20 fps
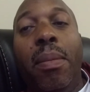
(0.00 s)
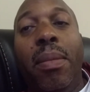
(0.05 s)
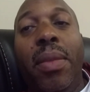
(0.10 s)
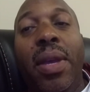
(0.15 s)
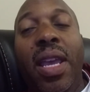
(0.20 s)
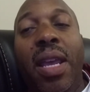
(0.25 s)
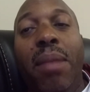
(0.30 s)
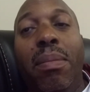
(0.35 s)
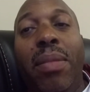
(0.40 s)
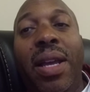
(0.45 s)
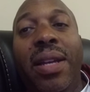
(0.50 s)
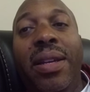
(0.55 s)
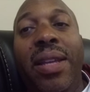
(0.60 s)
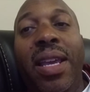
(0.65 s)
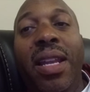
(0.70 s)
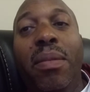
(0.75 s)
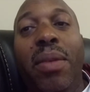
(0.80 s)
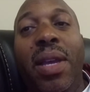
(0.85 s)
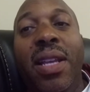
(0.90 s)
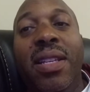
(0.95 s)
in my
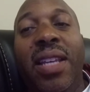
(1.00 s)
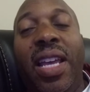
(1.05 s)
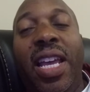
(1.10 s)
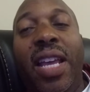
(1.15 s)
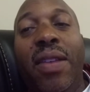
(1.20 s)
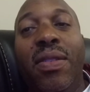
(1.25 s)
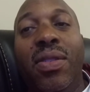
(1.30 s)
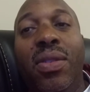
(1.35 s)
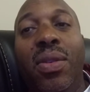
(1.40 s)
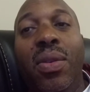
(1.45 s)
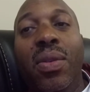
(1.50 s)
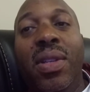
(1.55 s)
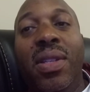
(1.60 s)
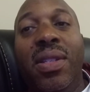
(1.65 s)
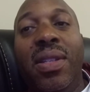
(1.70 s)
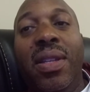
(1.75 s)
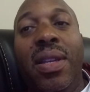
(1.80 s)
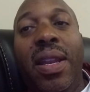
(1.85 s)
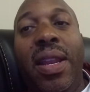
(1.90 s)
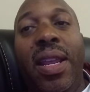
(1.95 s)
database, I have
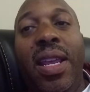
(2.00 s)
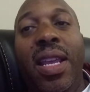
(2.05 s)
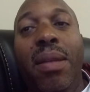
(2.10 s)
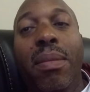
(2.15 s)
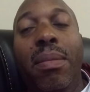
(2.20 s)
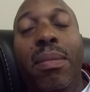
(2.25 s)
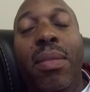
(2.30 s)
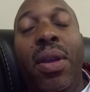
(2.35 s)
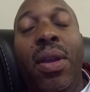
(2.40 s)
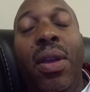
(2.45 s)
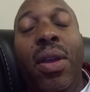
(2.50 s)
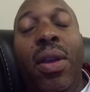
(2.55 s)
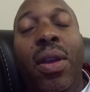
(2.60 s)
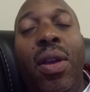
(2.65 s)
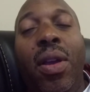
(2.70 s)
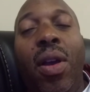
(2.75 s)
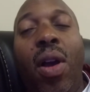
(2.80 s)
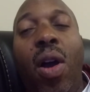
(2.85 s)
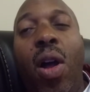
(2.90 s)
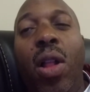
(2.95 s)
Susan's name,
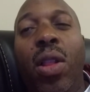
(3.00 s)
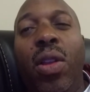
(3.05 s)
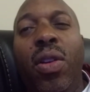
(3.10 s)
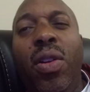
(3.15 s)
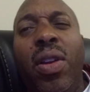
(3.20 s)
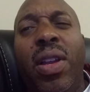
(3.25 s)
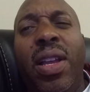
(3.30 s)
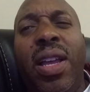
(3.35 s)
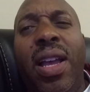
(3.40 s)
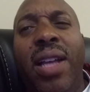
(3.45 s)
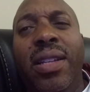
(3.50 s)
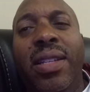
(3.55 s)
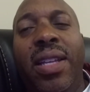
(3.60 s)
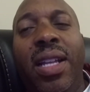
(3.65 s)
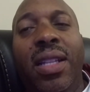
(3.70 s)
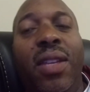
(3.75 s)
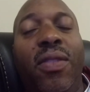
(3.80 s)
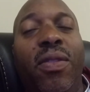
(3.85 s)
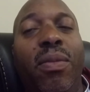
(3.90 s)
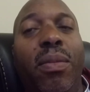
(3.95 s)
all of her
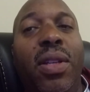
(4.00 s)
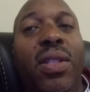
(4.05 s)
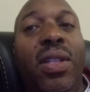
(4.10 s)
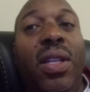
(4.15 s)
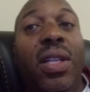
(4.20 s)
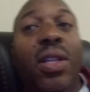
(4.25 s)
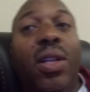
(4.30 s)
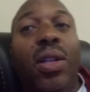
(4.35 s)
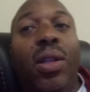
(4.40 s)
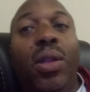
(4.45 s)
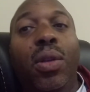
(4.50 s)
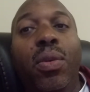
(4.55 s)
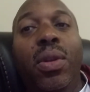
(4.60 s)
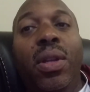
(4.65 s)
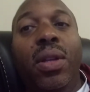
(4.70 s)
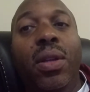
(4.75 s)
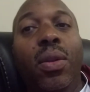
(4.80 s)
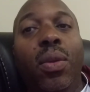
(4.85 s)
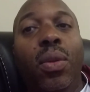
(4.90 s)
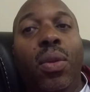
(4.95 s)
contact information,
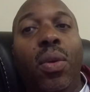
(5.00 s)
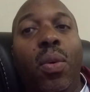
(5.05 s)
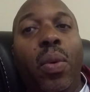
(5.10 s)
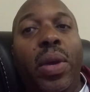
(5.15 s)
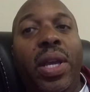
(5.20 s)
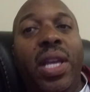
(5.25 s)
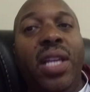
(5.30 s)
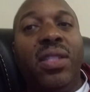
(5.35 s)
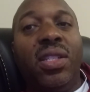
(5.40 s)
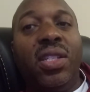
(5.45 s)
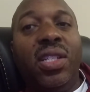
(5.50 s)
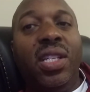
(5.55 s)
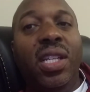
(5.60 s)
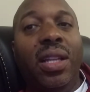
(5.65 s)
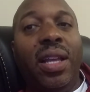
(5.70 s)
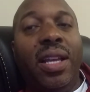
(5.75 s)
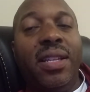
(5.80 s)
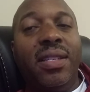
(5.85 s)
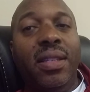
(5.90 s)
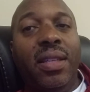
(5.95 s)
including the ways that she
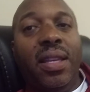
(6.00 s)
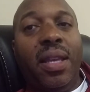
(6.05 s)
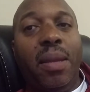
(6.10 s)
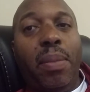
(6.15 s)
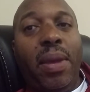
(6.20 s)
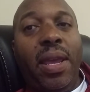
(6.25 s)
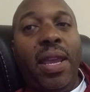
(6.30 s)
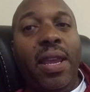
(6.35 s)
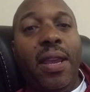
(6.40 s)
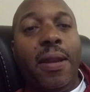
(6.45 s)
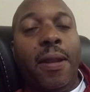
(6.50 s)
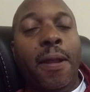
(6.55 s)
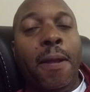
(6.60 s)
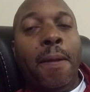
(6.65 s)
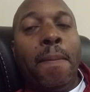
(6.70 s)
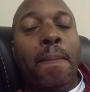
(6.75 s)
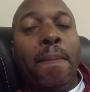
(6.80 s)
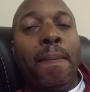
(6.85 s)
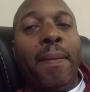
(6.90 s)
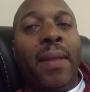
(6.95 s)
likes to get paid.
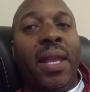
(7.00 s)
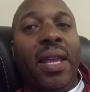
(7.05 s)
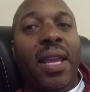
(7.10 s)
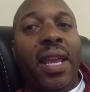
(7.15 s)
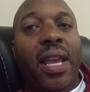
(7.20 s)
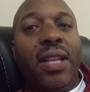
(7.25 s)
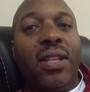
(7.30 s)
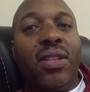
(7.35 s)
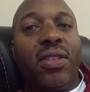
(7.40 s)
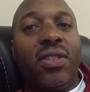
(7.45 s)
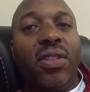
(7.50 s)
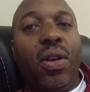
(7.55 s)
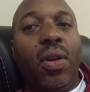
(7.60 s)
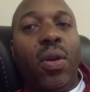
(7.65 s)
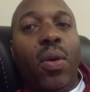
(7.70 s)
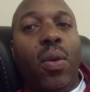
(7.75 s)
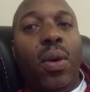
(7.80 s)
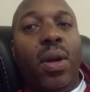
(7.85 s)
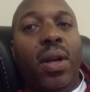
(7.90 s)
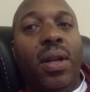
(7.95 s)
And
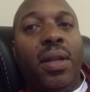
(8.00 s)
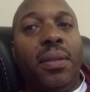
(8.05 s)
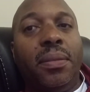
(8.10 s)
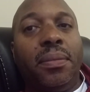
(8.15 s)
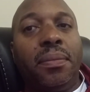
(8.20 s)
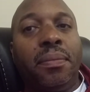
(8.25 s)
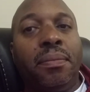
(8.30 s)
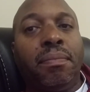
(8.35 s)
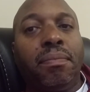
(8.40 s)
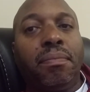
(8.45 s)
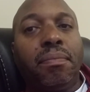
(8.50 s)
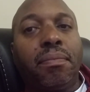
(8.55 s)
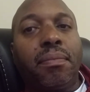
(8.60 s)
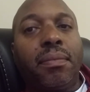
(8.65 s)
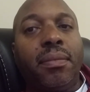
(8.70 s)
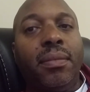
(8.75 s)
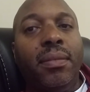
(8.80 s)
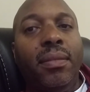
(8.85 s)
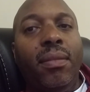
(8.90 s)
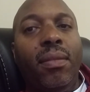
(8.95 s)
so
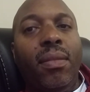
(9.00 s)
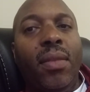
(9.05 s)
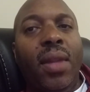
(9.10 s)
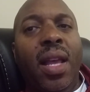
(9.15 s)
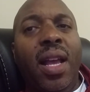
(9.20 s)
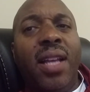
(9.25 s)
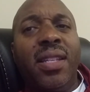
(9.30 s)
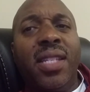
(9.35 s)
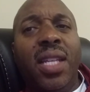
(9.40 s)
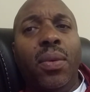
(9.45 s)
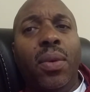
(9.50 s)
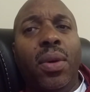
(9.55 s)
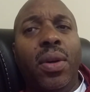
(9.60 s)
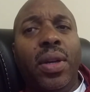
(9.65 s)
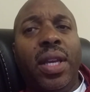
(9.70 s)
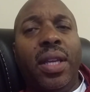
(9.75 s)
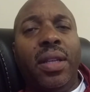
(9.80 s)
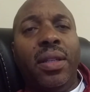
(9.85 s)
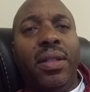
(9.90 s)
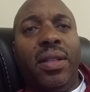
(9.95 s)
I say, well,
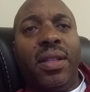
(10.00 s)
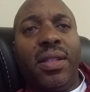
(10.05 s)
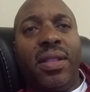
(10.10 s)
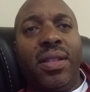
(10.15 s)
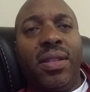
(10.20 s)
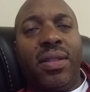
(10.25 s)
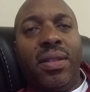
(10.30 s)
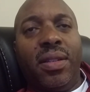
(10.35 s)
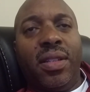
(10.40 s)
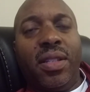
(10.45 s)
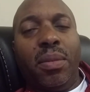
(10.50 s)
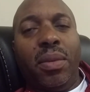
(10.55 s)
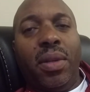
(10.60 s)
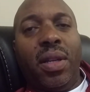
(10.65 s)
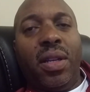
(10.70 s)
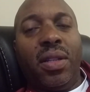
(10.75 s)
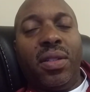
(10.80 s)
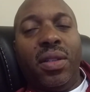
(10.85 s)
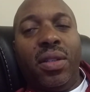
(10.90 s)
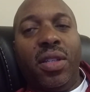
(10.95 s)
okay, this
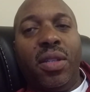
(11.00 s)
belongs to this